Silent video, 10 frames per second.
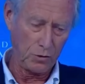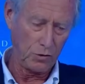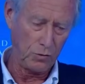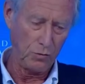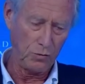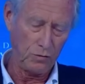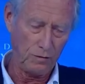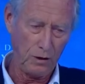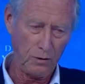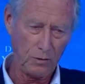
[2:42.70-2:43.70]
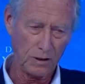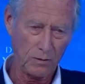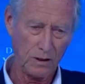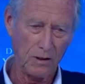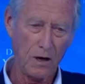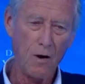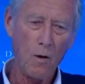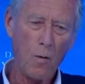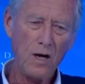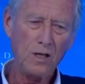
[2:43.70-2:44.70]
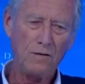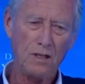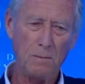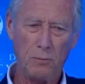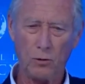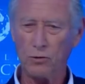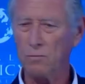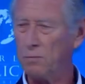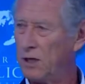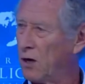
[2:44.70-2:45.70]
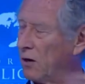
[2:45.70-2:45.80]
to very low interest rates. Now, why is this important beyond